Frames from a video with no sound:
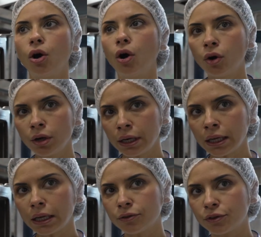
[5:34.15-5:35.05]

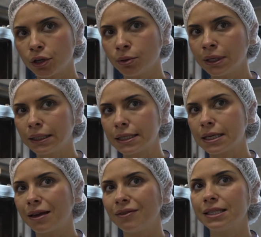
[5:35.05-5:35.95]
only if the unit is
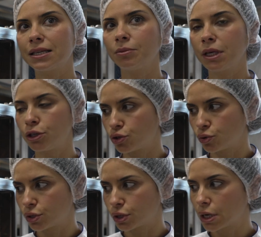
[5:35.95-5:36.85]
having some
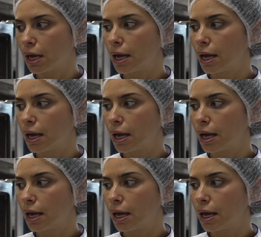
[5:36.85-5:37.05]
issues.